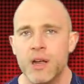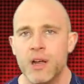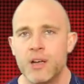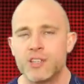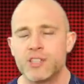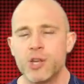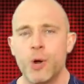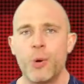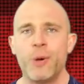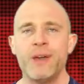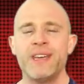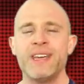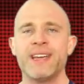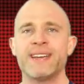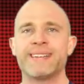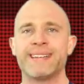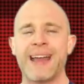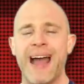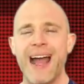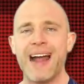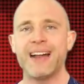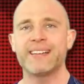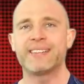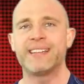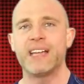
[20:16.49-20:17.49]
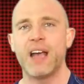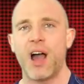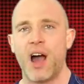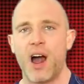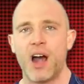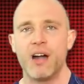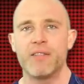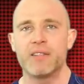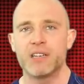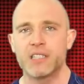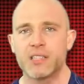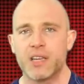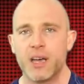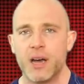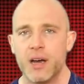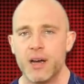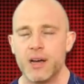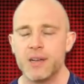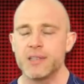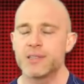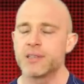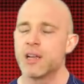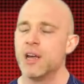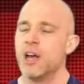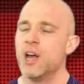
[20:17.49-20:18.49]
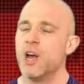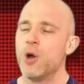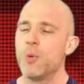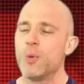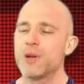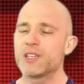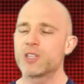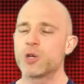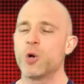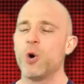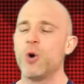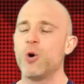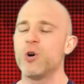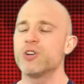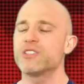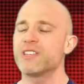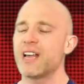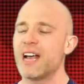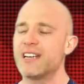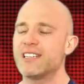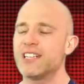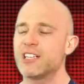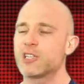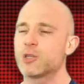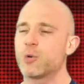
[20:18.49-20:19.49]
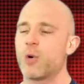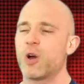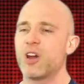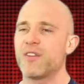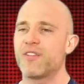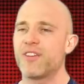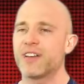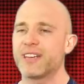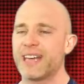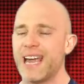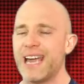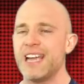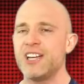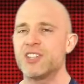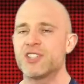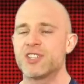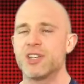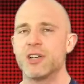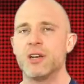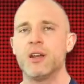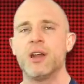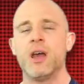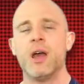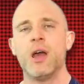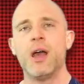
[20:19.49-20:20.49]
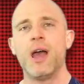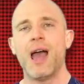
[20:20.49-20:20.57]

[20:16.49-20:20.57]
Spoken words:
So he attacked the Irish curse, which caused a disqualification.